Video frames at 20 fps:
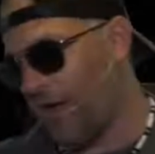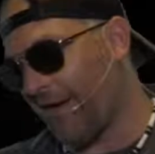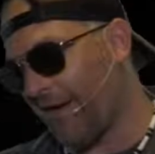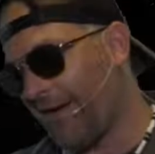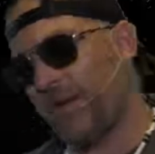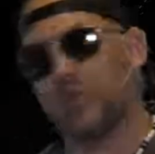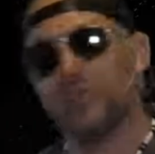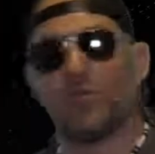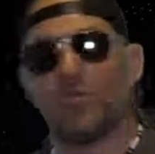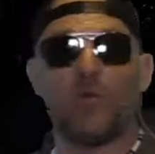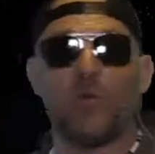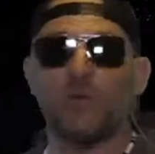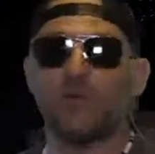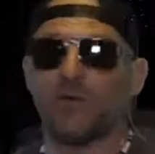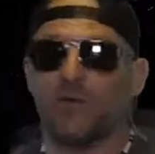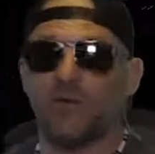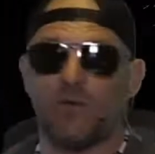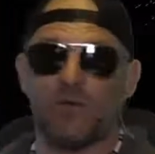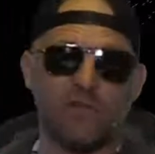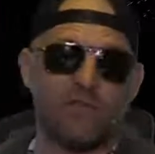I've got so much
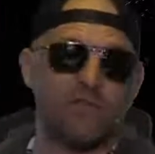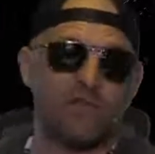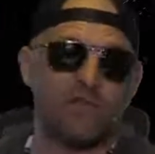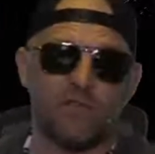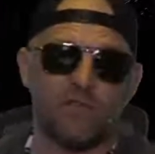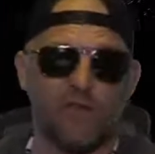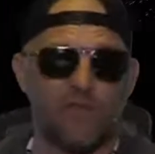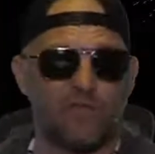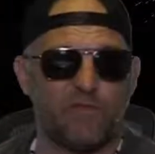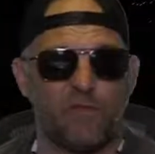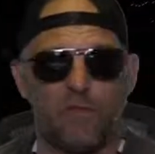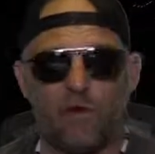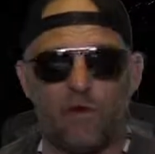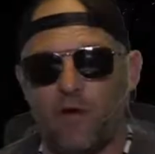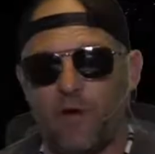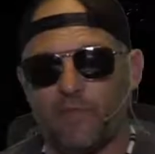other different stuff as well.